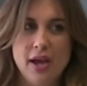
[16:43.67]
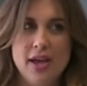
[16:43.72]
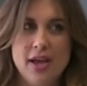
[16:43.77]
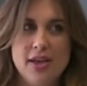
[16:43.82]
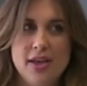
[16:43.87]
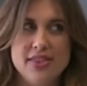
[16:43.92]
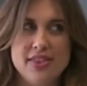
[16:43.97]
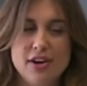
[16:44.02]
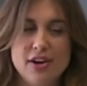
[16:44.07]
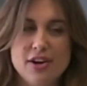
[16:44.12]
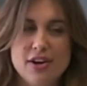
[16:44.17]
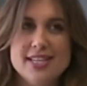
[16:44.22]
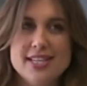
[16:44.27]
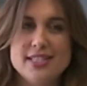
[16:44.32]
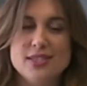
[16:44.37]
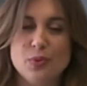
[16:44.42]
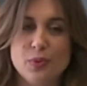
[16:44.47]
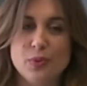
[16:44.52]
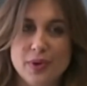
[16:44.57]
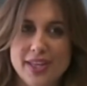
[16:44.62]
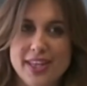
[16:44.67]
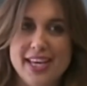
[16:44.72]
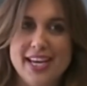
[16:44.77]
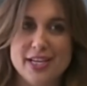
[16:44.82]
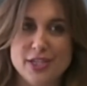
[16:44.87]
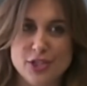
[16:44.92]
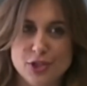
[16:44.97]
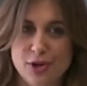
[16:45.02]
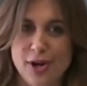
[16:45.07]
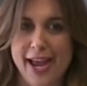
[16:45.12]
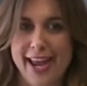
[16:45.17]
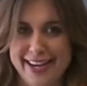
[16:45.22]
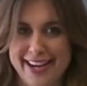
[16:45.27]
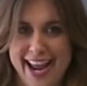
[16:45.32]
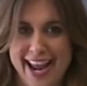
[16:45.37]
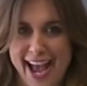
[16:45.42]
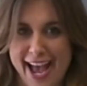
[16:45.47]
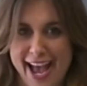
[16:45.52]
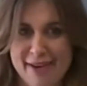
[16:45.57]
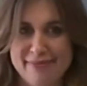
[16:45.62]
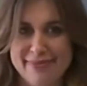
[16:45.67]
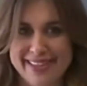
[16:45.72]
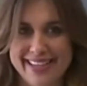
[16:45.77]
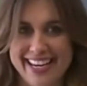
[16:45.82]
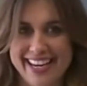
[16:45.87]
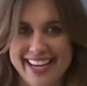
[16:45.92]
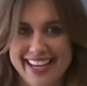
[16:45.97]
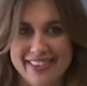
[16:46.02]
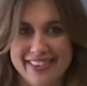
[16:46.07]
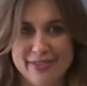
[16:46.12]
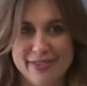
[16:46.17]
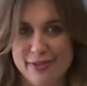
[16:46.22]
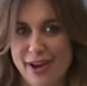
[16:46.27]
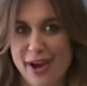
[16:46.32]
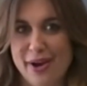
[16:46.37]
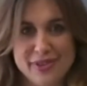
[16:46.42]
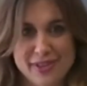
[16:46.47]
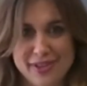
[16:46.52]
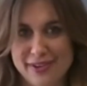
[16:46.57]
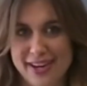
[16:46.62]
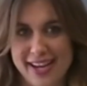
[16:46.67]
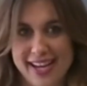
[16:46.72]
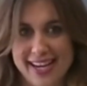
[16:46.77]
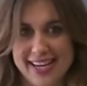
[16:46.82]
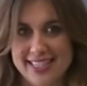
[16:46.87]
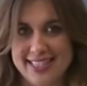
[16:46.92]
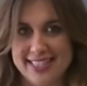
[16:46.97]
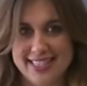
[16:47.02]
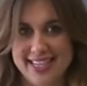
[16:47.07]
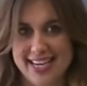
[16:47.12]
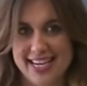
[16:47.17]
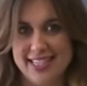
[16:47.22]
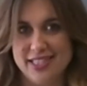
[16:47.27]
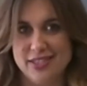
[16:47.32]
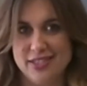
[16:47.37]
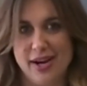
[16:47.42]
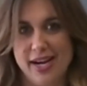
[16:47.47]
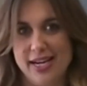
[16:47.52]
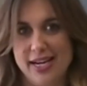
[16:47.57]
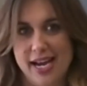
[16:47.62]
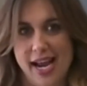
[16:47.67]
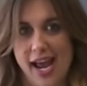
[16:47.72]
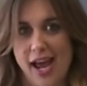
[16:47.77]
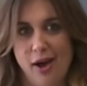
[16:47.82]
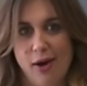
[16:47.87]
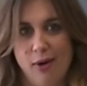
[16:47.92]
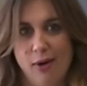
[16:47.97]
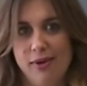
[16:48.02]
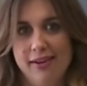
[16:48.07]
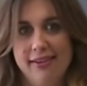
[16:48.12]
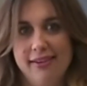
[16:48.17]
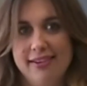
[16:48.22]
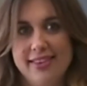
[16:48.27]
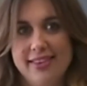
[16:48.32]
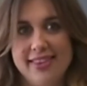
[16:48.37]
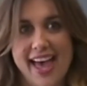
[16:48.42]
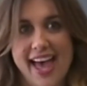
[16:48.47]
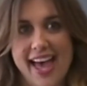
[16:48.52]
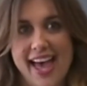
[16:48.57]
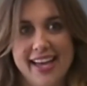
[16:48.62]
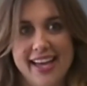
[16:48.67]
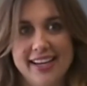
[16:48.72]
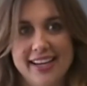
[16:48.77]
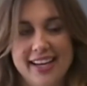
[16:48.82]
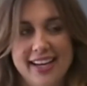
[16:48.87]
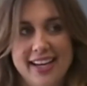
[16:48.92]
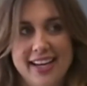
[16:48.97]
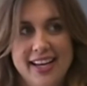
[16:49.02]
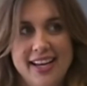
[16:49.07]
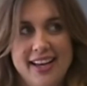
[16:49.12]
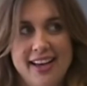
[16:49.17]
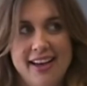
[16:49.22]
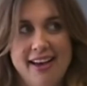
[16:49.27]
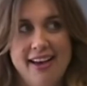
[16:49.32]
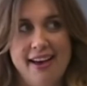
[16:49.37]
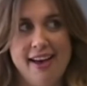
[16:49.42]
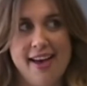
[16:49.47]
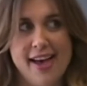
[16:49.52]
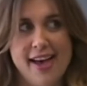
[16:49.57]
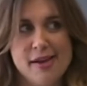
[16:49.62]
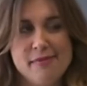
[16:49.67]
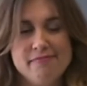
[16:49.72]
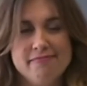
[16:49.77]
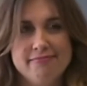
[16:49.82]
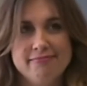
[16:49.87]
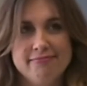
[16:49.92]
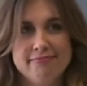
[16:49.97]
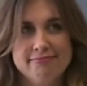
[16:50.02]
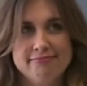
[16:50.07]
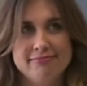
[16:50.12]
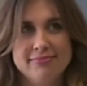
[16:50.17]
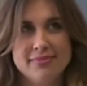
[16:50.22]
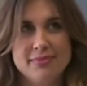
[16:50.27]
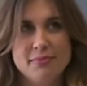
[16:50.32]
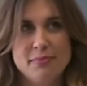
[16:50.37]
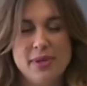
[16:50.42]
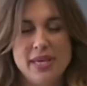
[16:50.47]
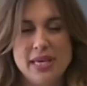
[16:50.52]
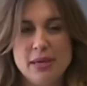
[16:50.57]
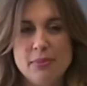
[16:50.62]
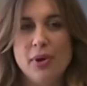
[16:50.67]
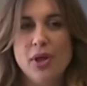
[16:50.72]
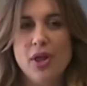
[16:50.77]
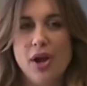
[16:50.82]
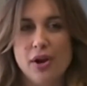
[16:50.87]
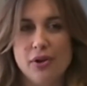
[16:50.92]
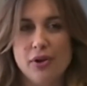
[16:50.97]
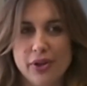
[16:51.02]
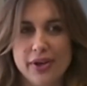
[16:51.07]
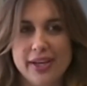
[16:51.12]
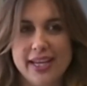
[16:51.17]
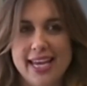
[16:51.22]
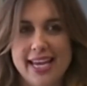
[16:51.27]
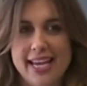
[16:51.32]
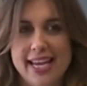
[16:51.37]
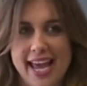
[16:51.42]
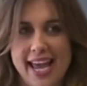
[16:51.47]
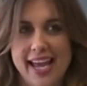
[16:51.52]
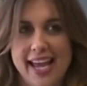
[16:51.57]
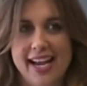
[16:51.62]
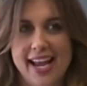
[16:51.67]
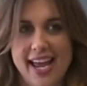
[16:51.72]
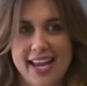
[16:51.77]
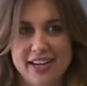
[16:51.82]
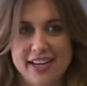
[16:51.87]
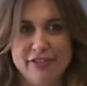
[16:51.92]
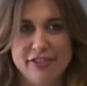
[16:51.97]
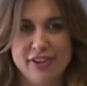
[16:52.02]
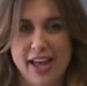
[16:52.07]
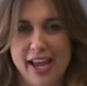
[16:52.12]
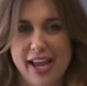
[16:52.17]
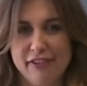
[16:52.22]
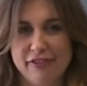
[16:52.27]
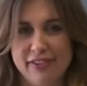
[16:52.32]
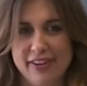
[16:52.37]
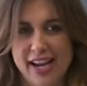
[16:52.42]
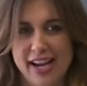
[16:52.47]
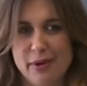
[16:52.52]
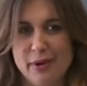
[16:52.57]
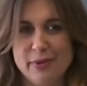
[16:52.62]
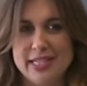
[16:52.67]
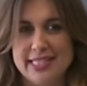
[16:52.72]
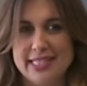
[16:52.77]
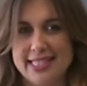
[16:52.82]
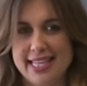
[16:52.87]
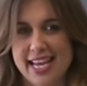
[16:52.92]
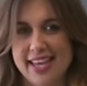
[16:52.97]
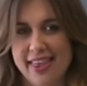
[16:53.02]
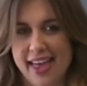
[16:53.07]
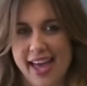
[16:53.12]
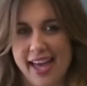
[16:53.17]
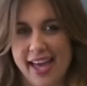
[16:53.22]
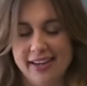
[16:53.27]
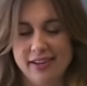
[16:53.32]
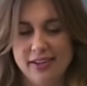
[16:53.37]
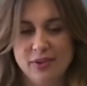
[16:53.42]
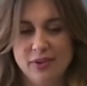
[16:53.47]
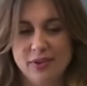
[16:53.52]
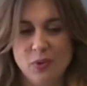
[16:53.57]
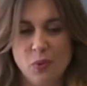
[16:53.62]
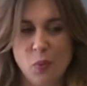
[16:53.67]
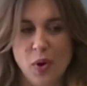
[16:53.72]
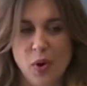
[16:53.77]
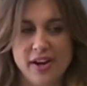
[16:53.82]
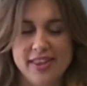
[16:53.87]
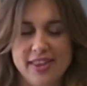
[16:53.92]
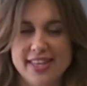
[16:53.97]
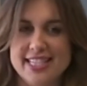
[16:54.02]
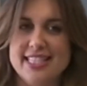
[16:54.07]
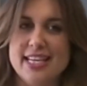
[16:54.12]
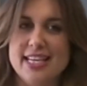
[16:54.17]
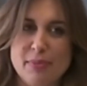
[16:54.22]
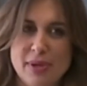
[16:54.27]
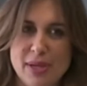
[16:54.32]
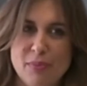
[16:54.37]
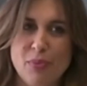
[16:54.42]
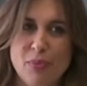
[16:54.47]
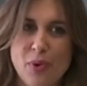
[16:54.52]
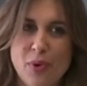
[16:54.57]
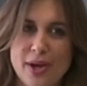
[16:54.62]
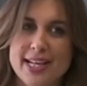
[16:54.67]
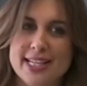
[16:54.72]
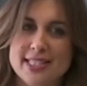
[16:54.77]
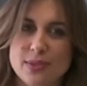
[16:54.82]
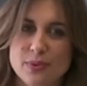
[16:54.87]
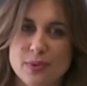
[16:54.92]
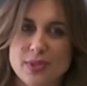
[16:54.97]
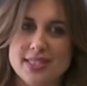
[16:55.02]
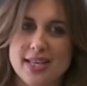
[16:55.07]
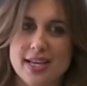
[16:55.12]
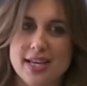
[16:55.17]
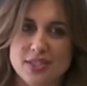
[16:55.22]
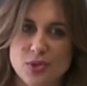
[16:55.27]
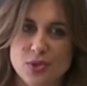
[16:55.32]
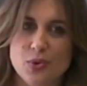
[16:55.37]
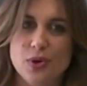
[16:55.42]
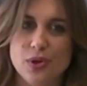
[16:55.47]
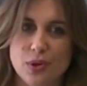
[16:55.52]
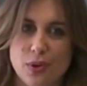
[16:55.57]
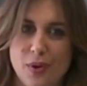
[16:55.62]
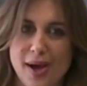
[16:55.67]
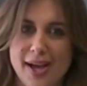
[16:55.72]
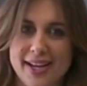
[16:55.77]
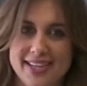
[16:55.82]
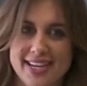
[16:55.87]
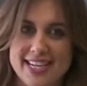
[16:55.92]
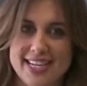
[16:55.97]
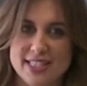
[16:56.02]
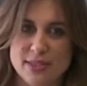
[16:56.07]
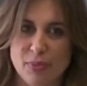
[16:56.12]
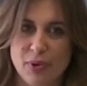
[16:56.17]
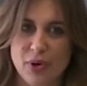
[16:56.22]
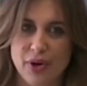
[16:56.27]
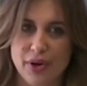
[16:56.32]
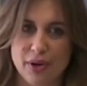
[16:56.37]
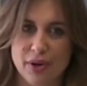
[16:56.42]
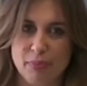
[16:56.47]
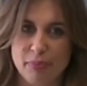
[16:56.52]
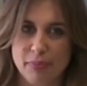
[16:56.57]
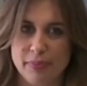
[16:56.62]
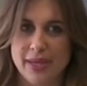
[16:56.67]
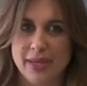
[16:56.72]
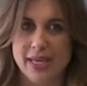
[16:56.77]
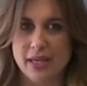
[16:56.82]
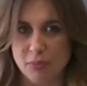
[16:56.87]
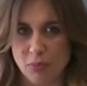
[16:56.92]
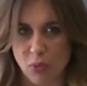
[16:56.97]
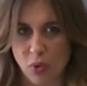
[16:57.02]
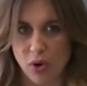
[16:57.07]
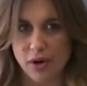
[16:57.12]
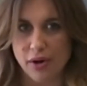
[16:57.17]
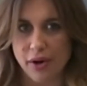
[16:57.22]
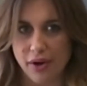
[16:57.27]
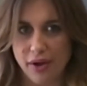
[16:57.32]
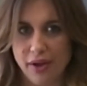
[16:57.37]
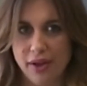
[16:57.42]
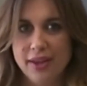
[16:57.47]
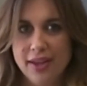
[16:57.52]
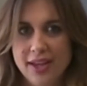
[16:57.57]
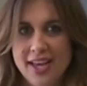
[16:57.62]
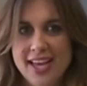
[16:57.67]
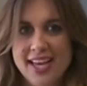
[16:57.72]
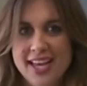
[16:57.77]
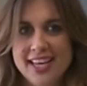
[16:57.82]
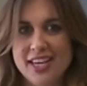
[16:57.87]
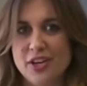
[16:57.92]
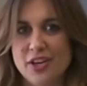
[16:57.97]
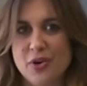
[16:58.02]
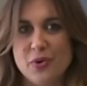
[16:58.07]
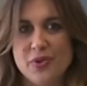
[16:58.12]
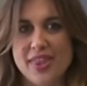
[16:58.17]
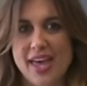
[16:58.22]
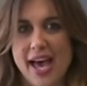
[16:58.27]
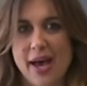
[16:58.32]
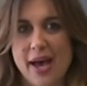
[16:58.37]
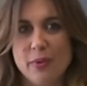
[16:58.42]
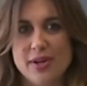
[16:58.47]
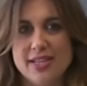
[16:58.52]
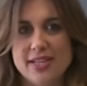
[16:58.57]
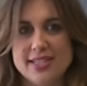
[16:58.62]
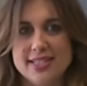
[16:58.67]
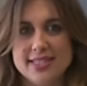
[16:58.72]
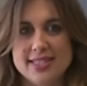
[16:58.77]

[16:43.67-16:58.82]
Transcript: there is really a trend happening throughout the United States right now that um, people are looking at end of life. And I would say that one of the tipping points was Atul Gawande's book, Being Mortal. You know, that was